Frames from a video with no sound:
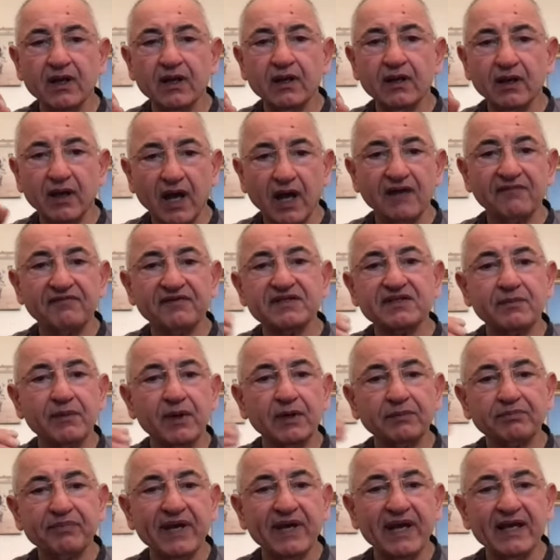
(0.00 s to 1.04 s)
Life is
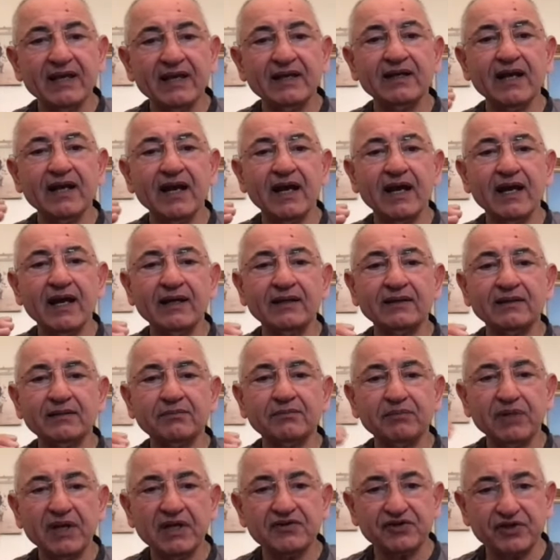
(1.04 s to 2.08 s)
about pain and
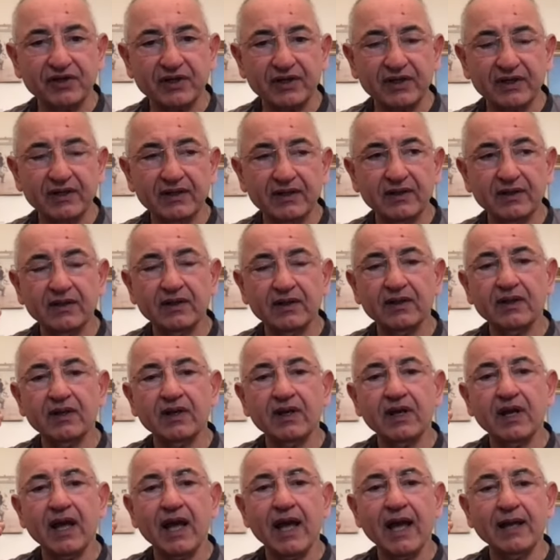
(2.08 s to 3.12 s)
pleasure,
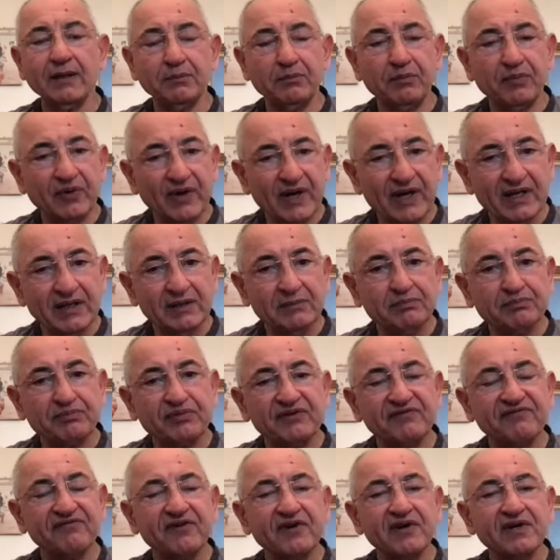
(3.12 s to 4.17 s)
and brain
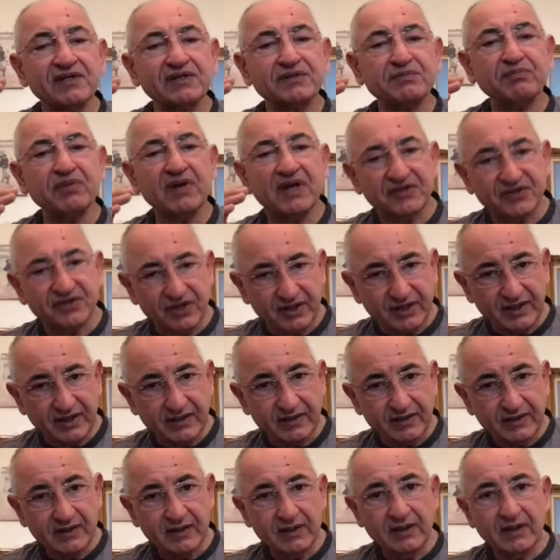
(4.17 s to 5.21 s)
prefers pleasure,
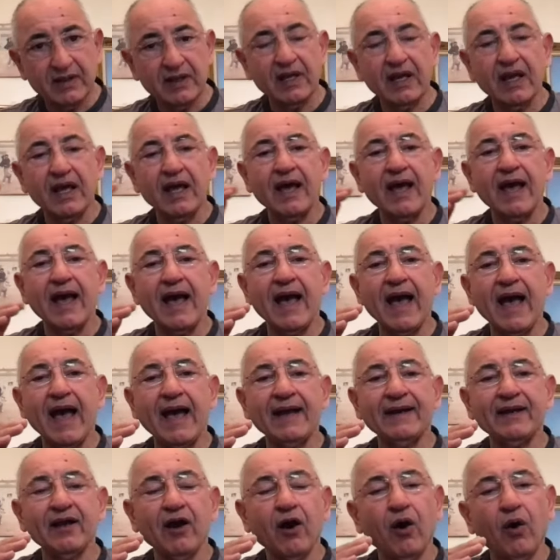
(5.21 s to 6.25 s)

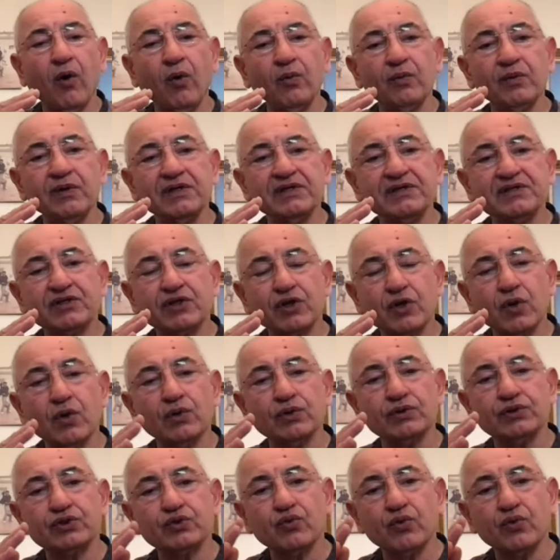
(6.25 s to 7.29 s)
and it always
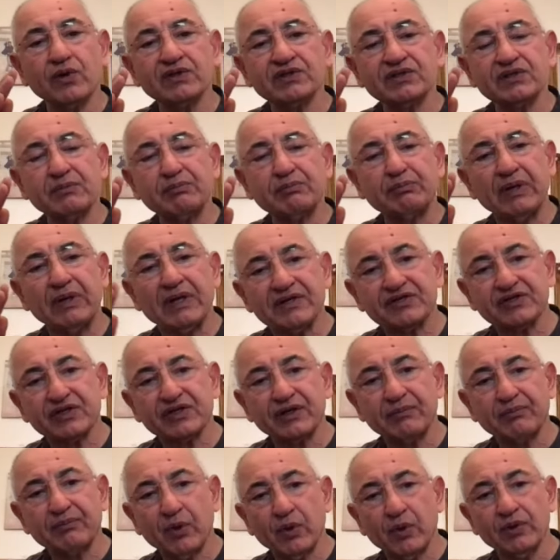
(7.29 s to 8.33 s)
goes towards the
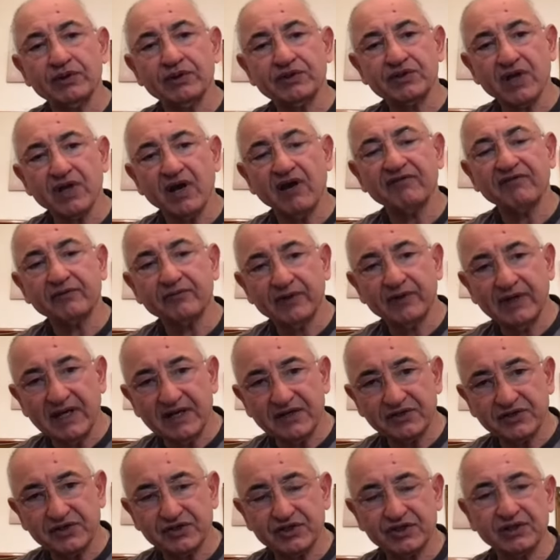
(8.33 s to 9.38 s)
pleasure points of a
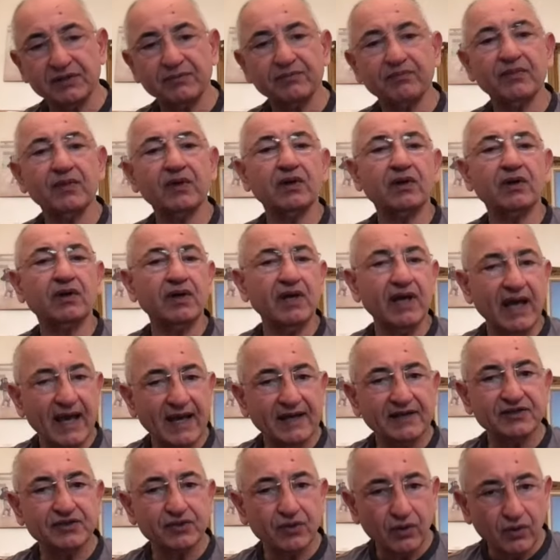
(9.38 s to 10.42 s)
relationship,
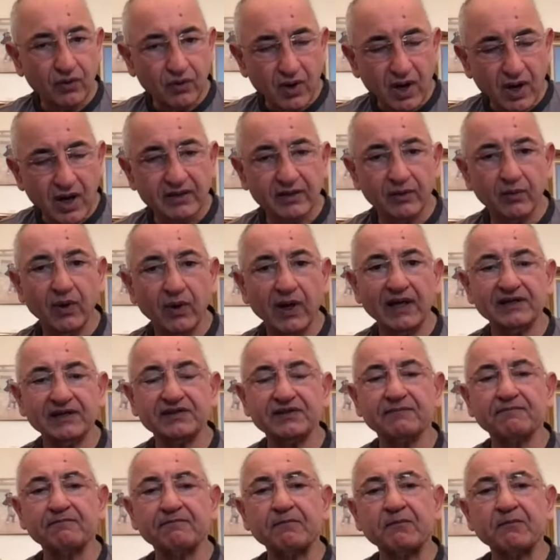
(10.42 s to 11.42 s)
ex or otherwise,